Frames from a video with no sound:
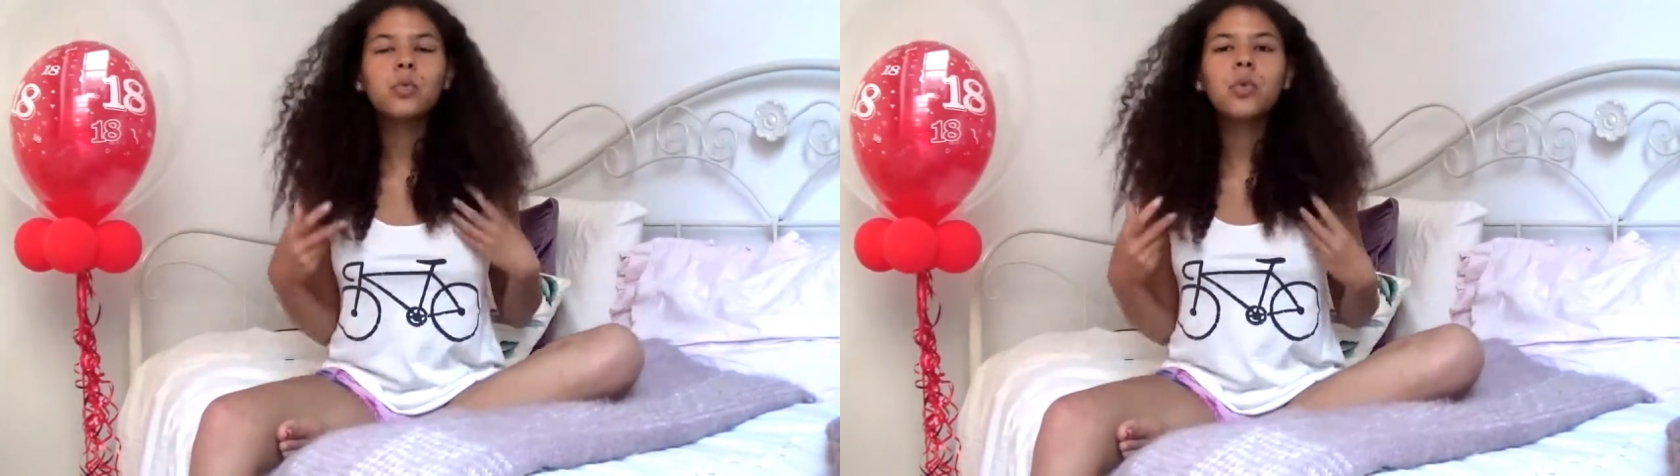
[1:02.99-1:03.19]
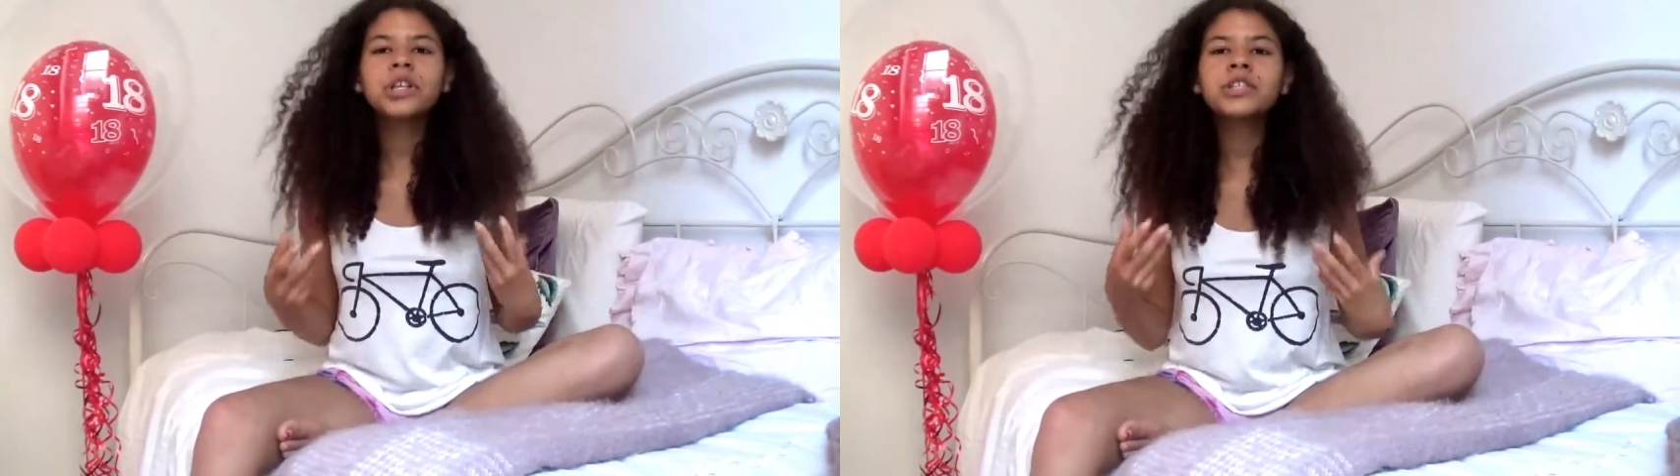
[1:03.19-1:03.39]

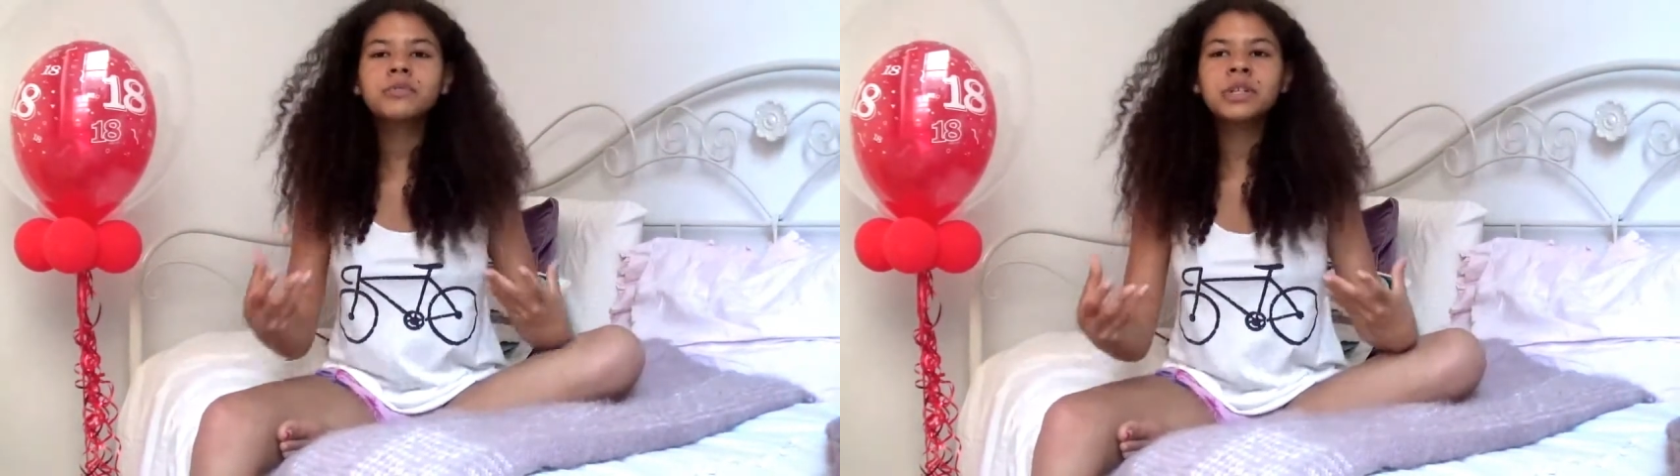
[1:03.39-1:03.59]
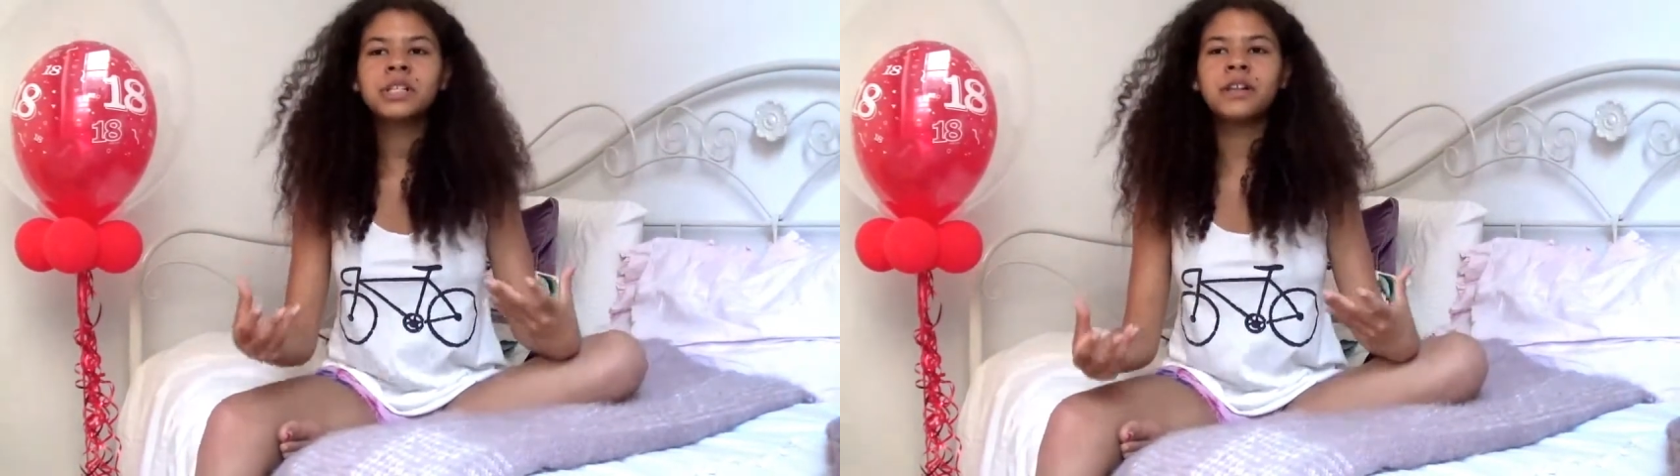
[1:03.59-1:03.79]
What is the
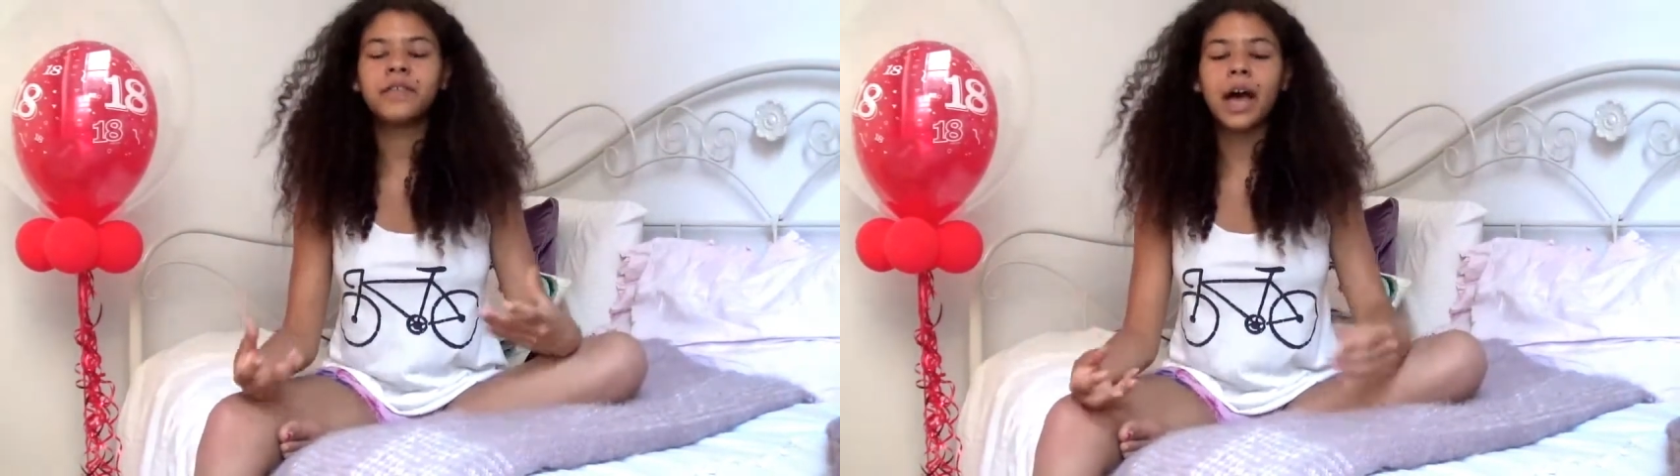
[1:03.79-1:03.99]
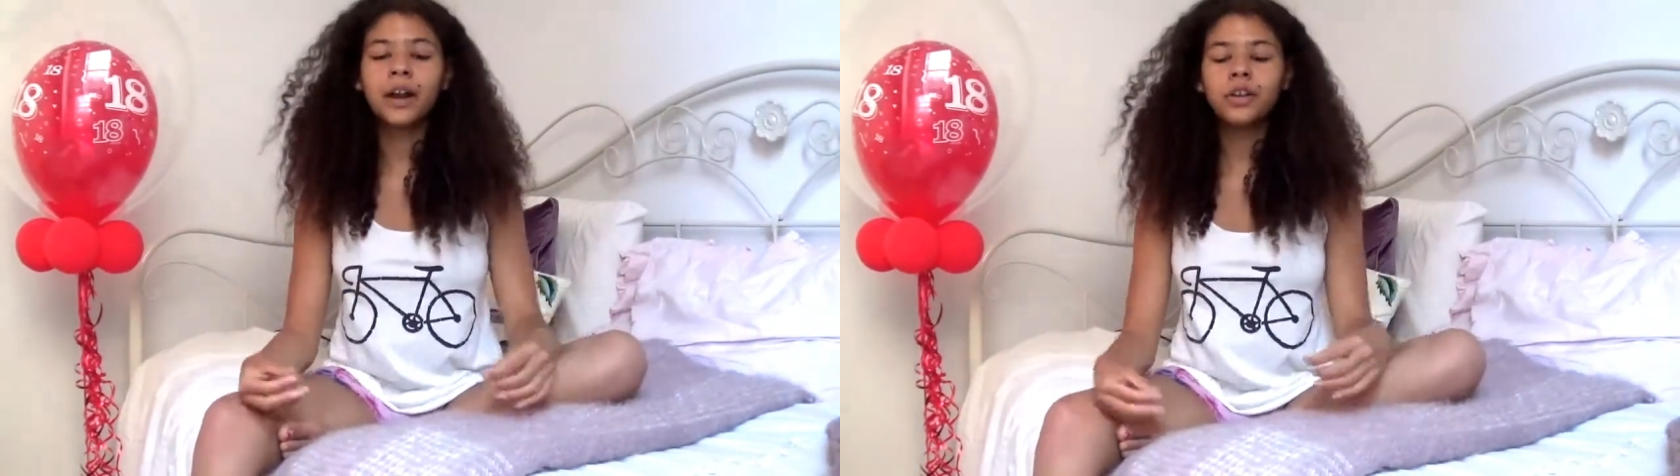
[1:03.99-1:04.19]
reason
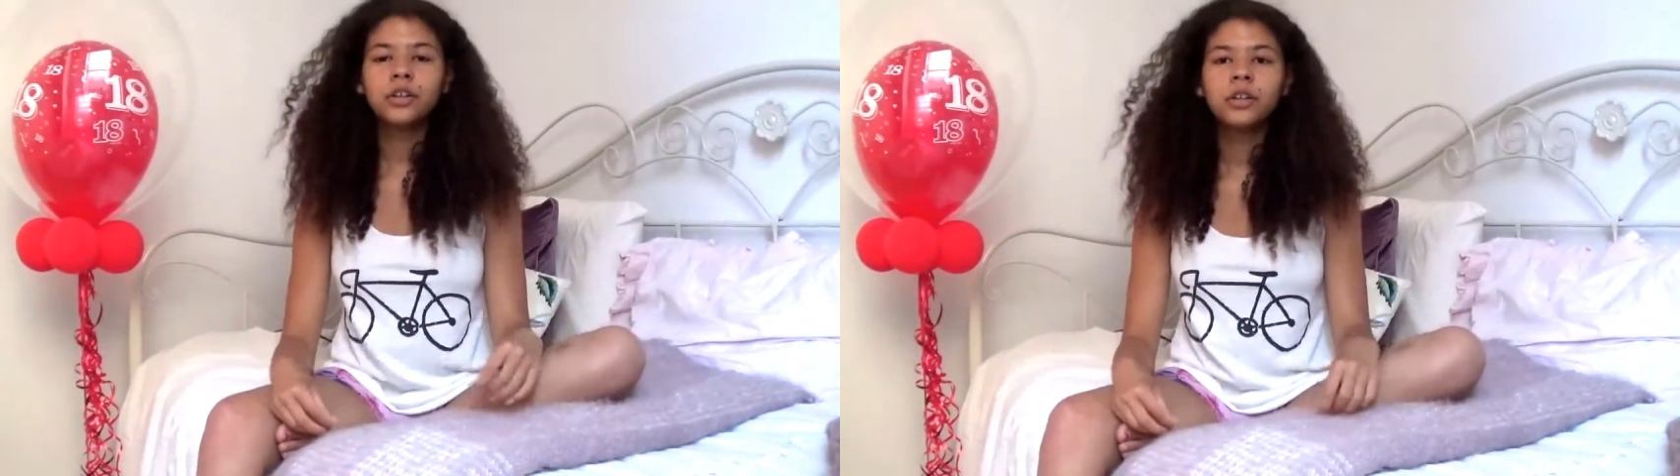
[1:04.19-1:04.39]
of that?